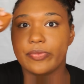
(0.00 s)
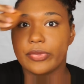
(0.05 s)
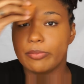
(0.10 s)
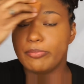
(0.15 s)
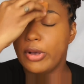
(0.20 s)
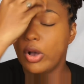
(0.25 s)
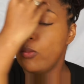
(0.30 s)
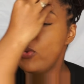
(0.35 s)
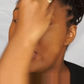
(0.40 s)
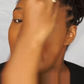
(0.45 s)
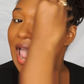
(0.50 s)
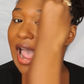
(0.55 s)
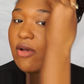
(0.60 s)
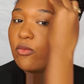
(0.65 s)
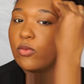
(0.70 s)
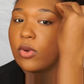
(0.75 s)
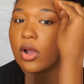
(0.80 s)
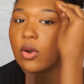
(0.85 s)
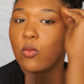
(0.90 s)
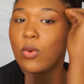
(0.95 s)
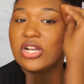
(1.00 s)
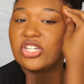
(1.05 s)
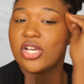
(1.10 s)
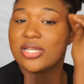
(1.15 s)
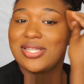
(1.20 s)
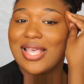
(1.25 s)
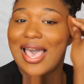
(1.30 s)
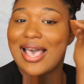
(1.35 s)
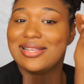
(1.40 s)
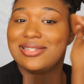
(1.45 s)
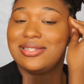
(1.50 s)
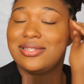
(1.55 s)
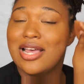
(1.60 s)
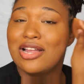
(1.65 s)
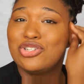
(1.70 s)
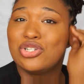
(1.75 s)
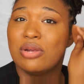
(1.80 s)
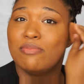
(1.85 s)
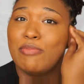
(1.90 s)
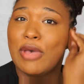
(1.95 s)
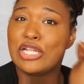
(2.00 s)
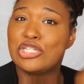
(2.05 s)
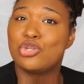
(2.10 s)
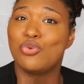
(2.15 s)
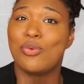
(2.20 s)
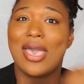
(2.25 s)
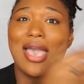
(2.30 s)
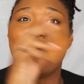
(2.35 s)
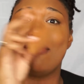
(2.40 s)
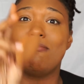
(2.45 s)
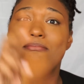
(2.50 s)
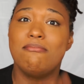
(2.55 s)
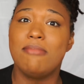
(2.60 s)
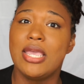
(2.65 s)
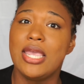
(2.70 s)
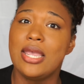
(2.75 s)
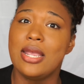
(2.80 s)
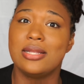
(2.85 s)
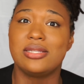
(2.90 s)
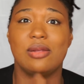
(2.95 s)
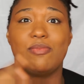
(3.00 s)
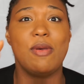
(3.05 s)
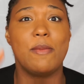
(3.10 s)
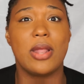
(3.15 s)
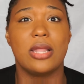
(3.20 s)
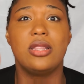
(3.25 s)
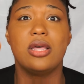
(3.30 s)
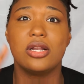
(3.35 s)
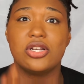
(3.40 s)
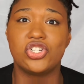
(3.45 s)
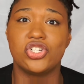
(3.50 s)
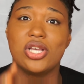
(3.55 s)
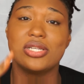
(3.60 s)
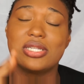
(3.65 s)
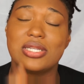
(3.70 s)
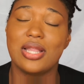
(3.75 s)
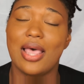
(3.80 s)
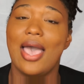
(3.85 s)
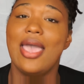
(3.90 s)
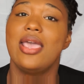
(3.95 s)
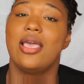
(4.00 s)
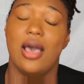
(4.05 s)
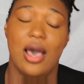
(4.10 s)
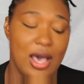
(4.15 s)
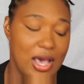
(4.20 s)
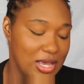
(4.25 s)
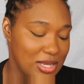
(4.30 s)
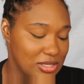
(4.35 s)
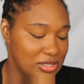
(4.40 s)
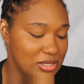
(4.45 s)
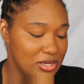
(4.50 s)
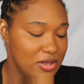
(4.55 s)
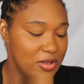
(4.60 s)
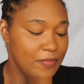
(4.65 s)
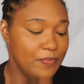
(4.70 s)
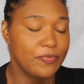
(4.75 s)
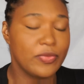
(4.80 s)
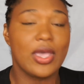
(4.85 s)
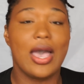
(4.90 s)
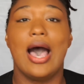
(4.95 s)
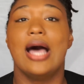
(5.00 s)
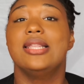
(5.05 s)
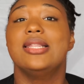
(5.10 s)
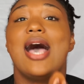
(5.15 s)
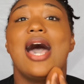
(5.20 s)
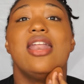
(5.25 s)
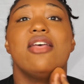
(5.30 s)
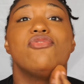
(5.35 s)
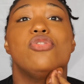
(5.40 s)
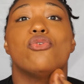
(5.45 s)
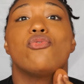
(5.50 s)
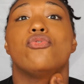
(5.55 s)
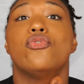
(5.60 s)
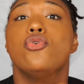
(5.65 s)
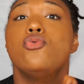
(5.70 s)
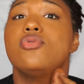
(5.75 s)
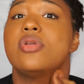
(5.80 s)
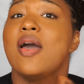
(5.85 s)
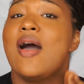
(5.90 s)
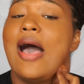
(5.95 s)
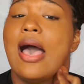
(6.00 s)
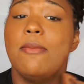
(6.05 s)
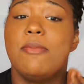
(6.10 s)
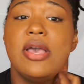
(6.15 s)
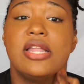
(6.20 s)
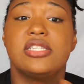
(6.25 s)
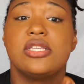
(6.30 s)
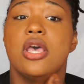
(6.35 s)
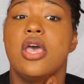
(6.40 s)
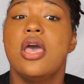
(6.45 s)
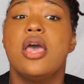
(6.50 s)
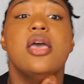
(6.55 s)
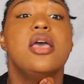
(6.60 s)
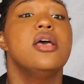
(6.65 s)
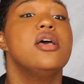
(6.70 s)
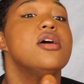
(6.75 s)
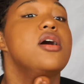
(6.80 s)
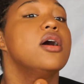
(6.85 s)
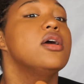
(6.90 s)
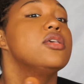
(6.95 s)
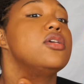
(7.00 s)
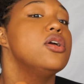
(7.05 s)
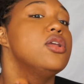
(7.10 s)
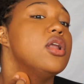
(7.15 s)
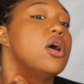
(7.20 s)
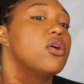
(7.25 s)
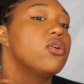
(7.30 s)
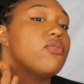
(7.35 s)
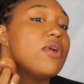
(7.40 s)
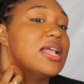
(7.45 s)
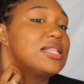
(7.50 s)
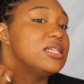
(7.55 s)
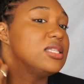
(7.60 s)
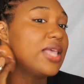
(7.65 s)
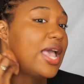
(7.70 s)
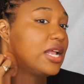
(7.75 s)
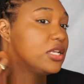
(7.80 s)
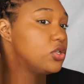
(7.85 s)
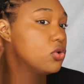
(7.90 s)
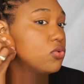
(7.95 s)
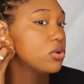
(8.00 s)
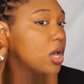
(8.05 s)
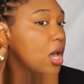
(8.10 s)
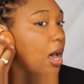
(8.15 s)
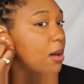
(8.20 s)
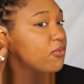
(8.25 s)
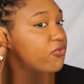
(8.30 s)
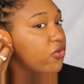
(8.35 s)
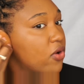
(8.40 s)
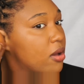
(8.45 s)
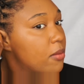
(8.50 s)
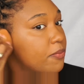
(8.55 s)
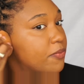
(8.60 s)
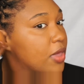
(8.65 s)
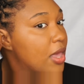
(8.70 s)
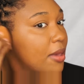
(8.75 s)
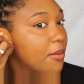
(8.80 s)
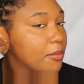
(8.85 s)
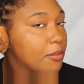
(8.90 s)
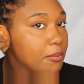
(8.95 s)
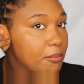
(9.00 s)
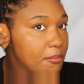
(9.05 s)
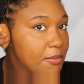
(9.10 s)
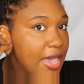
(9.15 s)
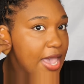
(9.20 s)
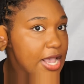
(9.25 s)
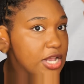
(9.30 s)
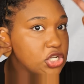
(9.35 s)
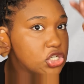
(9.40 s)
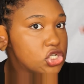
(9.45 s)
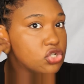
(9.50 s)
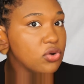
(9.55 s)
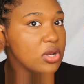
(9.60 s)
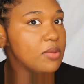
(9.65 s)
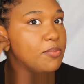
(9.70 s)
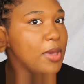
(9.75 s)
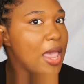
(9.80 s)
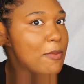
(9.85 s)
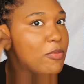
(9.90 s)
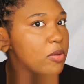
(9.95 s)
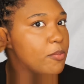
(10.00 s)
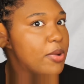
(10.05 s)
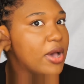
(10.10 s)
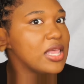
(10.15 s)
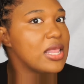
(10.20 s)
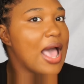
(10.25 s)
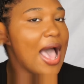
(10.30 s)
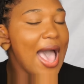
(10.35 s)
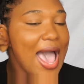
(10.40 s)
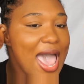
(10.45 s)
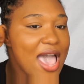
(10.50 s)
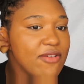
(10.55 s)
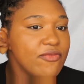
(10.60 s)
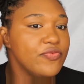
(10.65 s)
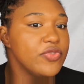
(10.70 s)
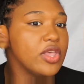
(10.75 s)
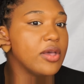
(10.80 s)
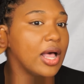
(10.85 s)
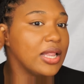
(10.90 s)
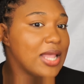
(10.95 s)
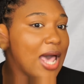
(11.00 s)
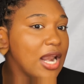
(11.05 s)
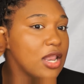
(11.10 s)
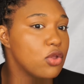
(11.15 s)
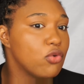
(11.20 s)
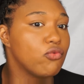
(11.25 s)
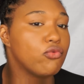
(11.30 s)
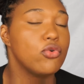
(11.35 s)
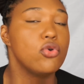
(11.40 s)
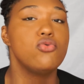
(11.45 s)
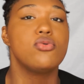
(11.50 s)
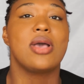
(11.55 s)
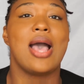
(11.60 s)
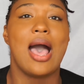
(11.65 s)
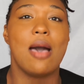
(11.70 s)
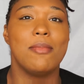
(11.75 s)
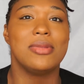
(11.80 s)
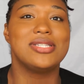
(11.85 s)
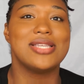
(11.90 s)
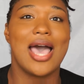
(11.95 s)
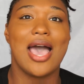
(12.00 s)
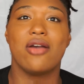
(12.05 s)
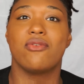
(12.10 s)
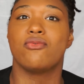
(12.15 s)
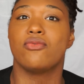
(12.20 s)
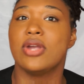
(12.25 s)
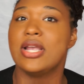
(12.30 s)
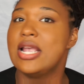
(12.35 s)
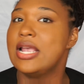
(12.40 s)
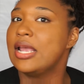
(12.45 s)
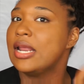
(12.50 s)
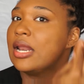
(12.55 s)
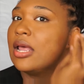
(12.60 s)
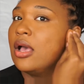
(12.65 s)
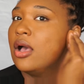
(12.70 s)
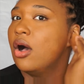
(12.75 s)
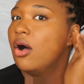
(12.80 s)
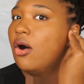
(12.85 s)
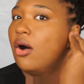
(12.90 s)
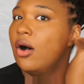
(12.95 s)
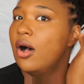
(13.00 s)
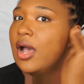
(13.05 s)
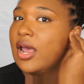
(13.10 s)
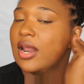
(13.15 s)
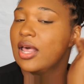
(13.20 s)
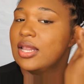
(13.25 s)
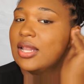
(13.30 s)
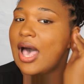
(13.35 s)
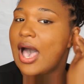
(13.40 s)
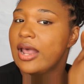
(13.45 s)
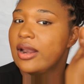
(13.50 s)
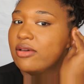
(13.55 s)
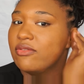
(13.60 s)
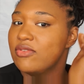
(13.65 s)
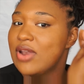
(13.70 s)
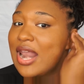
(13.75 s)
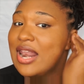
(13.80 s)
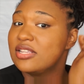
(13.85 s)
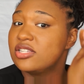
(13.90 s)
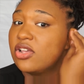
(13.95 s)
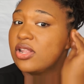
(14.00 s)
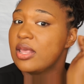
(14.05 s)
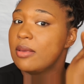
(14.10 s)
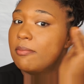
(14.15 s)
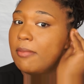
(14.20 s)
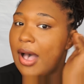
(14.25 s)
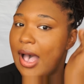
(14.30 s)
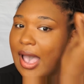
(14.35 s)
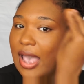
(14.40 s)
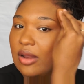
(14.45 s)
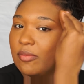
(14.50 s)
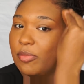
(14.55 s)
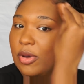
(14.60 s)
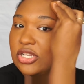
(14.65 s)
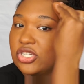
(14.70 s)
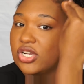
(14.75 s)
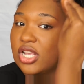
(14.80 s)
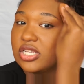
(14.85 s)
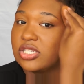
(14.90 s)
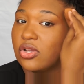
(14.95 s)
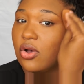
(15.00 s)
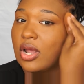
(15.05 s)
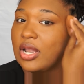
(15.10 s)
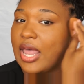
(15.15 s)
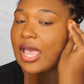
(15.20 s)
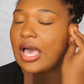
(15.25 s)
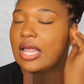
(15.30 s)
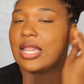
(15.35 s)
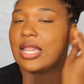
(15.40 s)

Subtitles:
But we're just as detrimental and mean to people that look just like us. A lot of the rude comments, you know, granted, they do come from mainstream people, but I have a lot of the rude comments I read on a lot of, not necessarily mine, but just on like a